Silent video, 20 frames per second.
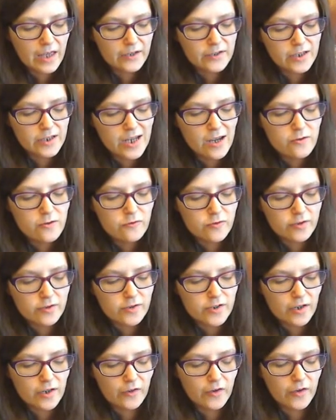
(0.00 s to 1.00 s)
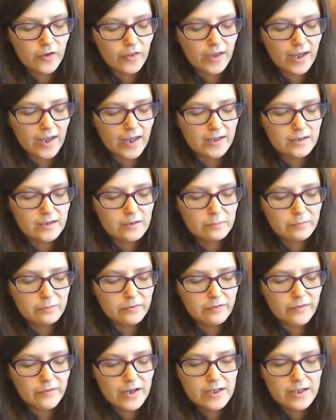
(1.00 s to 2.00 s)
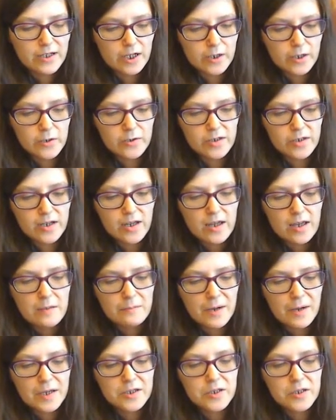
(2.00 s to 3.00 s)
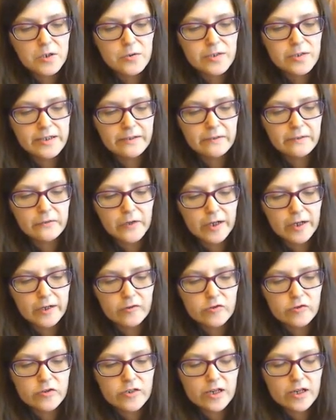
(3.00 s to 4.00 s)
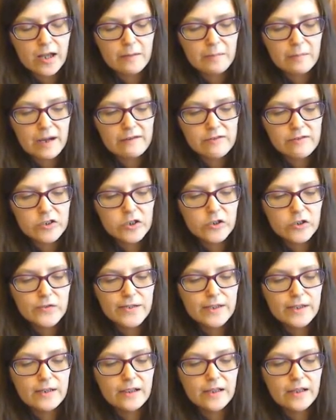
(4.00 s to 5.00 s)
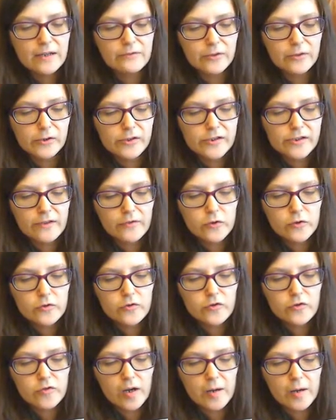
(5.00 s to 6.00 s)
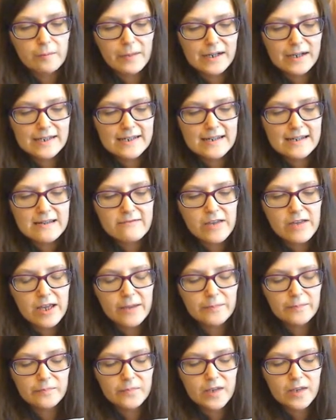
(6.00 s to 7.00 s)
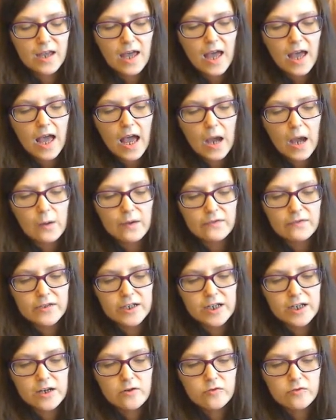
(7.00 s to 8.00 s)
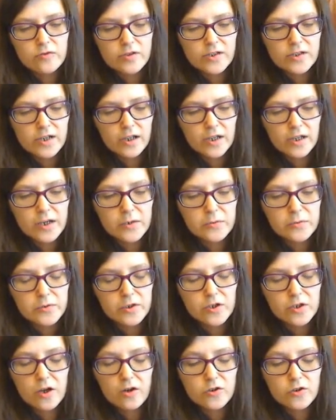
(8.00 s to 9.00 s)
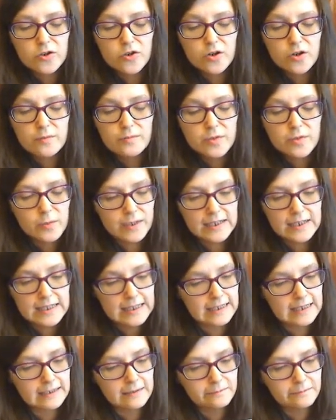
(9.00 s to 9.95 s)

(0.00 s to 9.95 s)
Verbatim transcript: Deodorants, on the other hand, prevent odour by using fragrance and by reducing the levels of underarm bacteria. However, deodorants alone do not stop sweating.